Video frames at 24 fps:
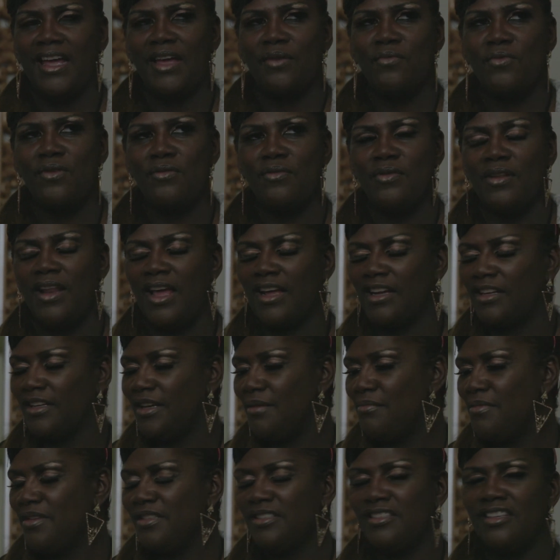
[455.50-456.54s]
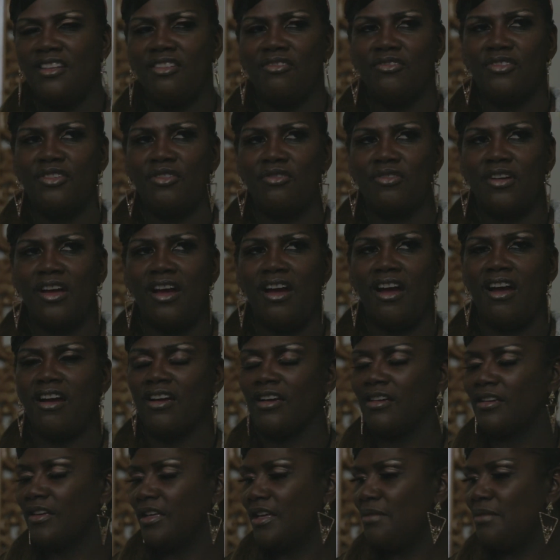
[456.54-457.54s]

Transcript: and we were like, let me sit on your car.